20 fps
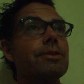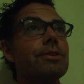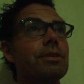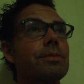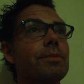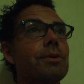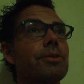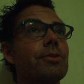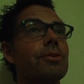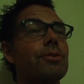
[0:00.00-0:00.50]

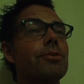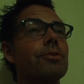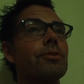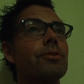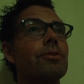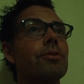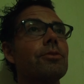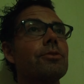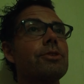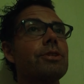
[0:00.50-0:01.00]
some other
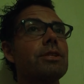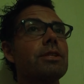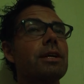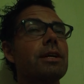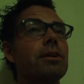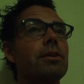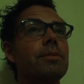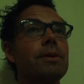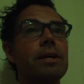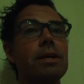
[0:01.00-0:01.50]
girl, she's
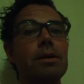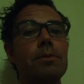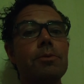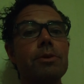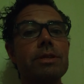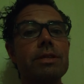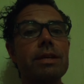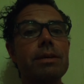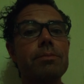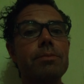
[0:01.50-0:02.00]
like, "Oh my God,
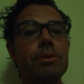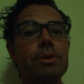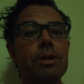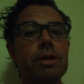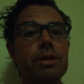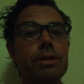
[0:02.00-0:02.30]
what's that book?"